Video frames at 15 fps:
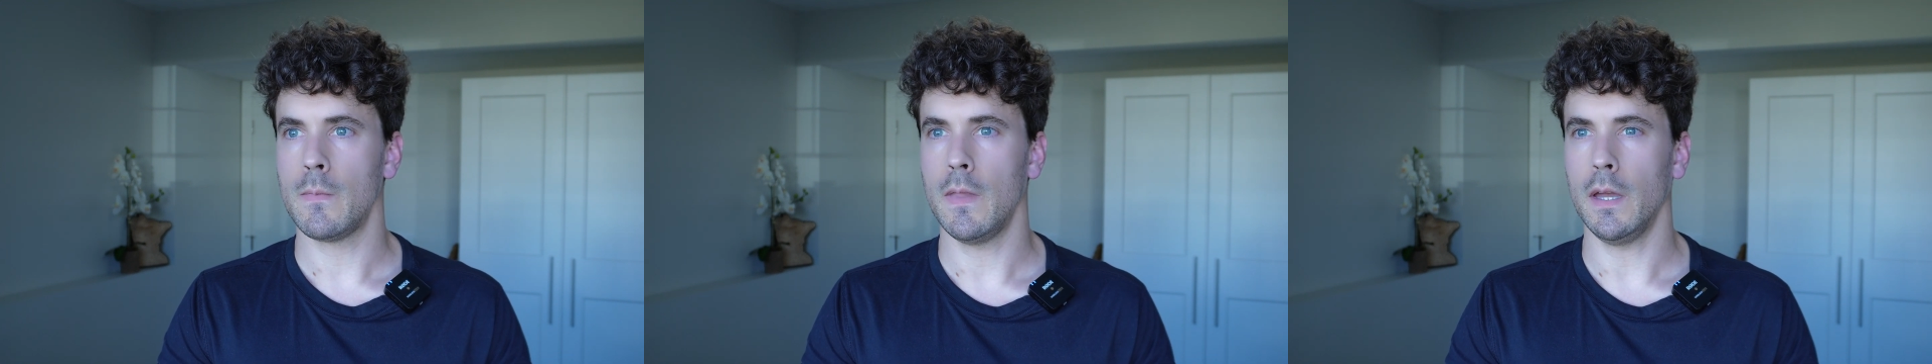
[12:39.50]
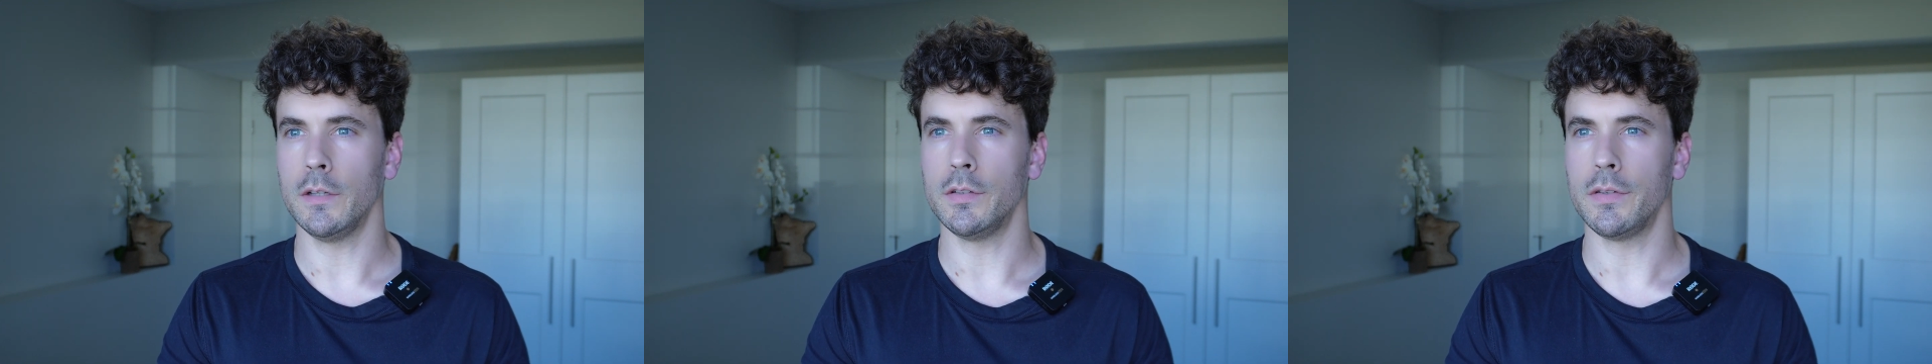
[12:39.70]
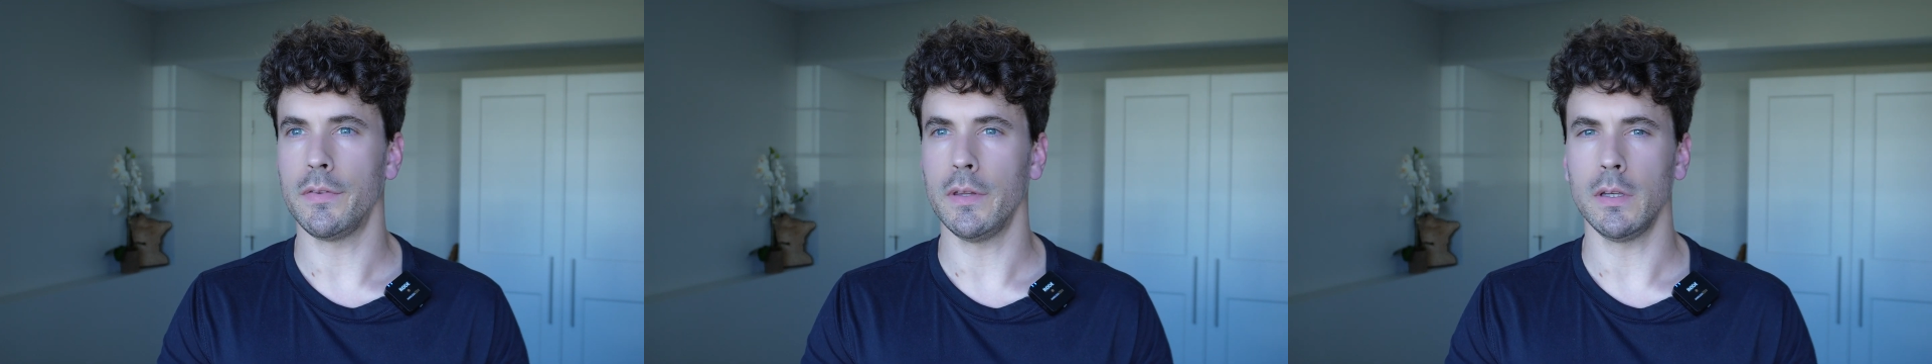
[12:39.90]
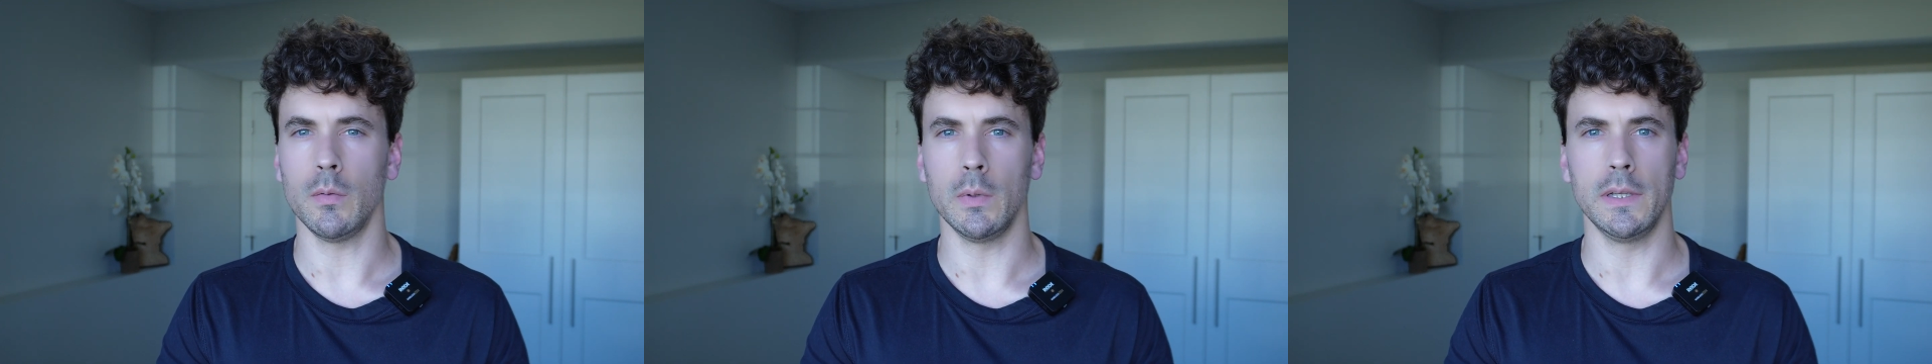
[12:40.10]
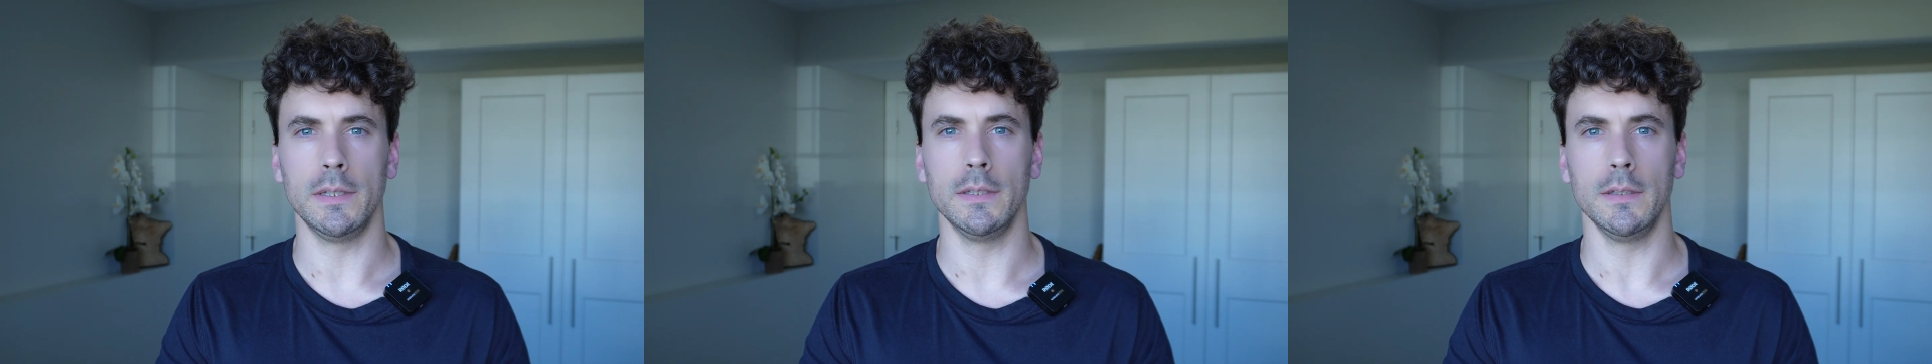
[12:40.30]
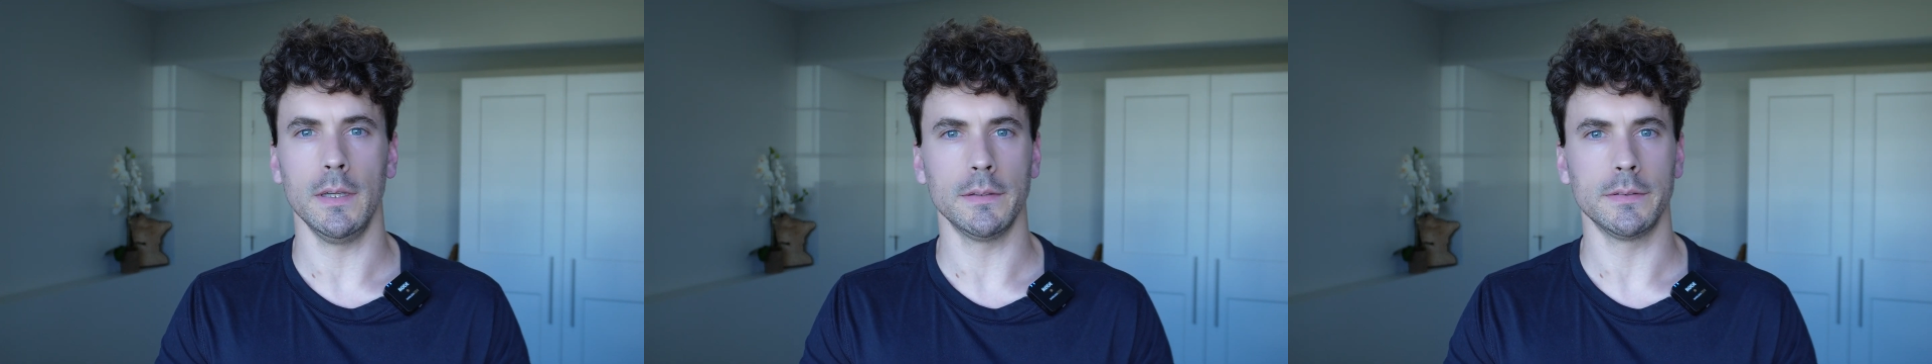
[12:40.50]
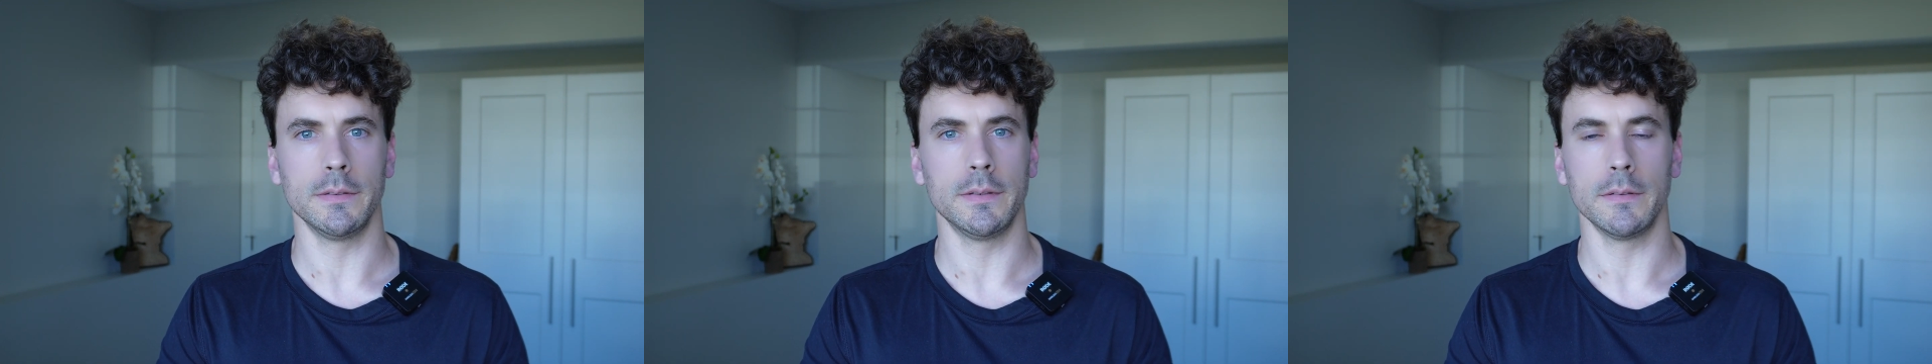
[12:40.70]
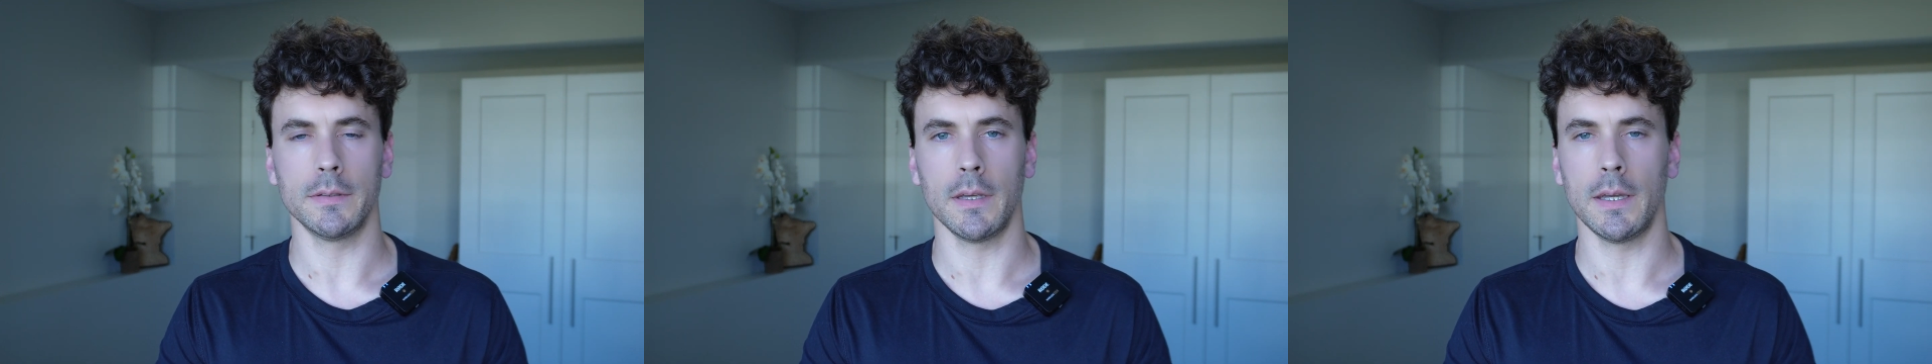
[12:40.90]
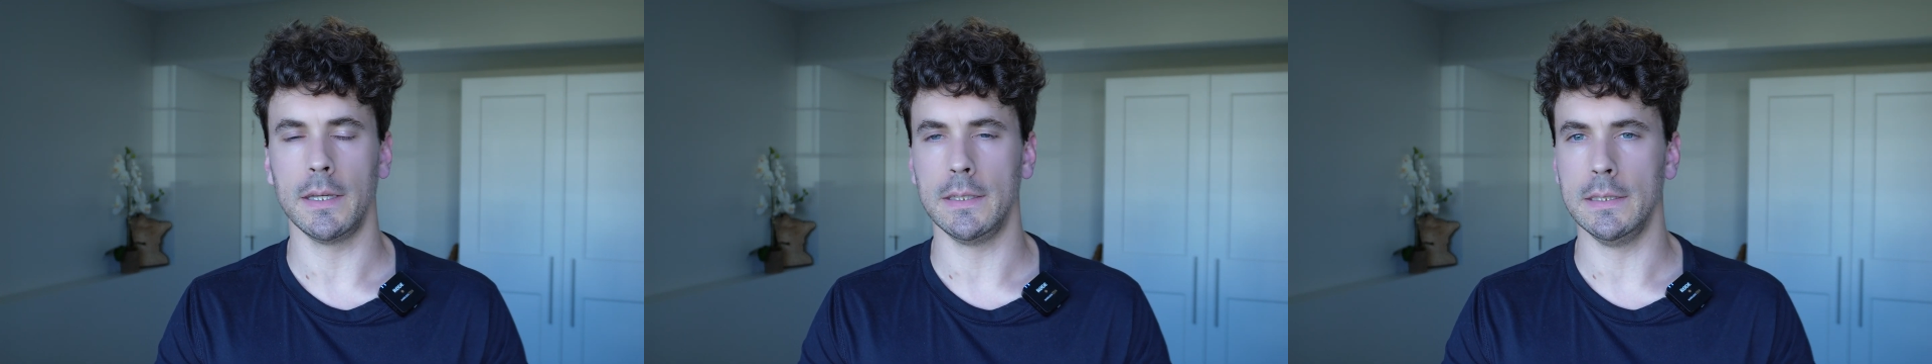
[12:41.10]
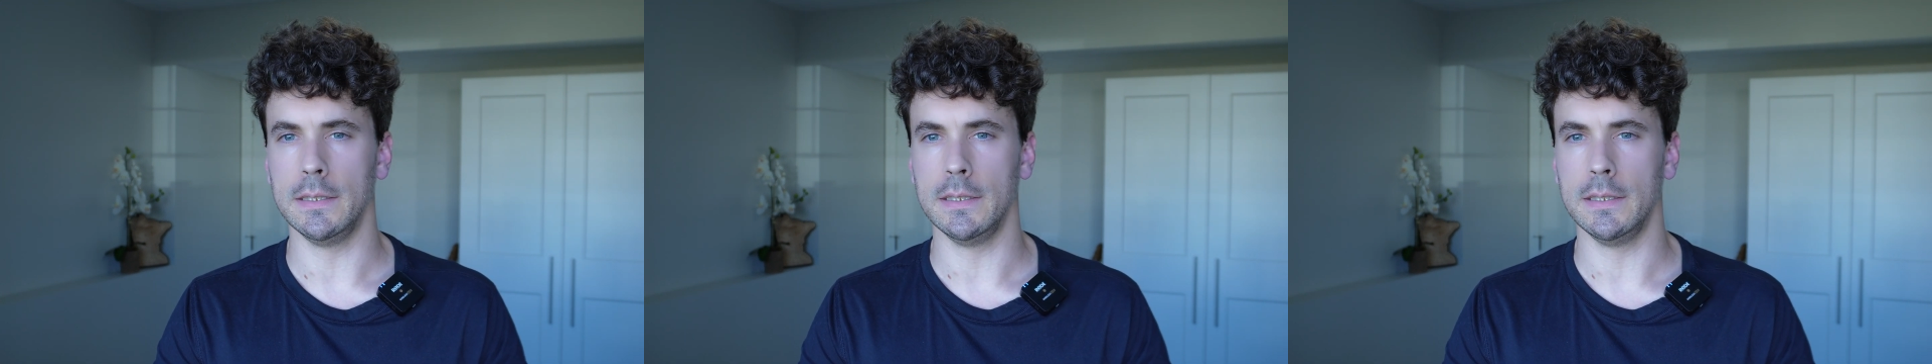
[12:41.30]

I just think we, as a society,